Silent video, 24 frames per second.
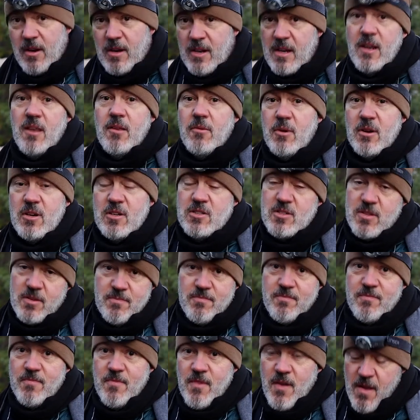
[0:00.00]
In other words,
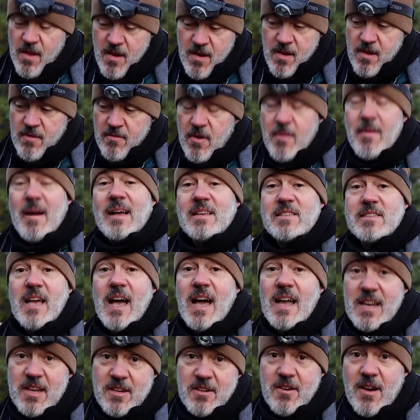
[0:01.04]
from
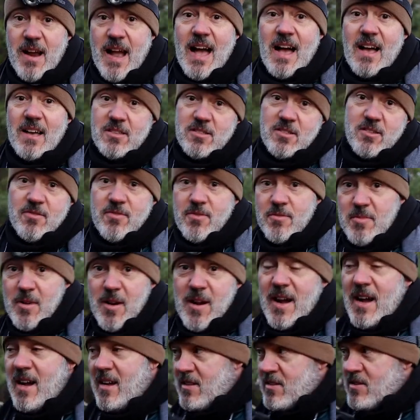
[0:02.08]
outside into your house, or from
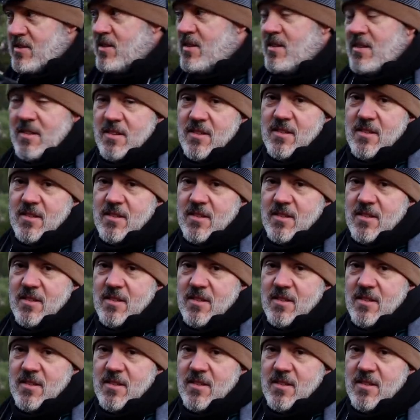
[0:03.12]
your house